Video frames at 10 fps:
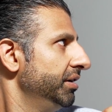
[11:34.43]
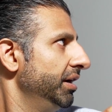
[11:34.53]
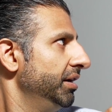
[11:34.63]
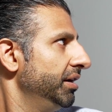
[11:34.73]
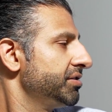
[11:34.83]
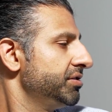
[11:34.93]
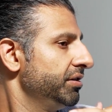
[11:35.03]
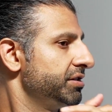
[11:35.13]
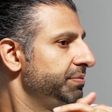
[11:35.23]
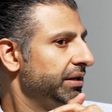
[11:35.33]
and us
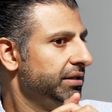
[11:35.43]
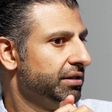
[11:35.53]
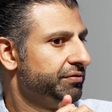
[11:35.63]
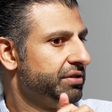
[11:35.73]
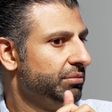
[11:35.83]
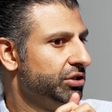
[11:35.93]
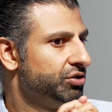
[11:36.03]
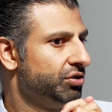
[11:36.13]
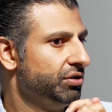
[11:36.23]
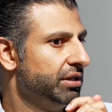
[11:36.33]
not spending enough time
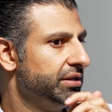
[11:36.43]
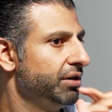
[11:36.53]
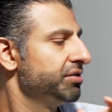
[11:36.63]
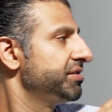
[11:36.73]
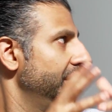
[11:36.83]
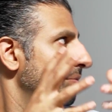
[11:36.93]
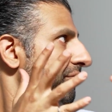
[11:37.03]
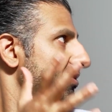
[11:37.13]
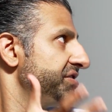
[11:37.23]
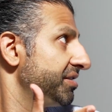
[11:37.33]
ensuring that they're set up
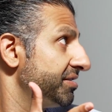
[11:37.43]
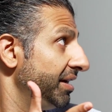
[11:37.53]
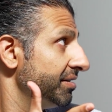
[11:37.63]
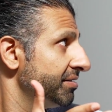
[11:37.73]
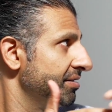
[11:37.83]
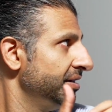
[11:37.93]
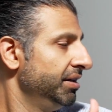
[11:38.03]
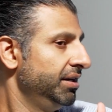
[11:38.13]
for success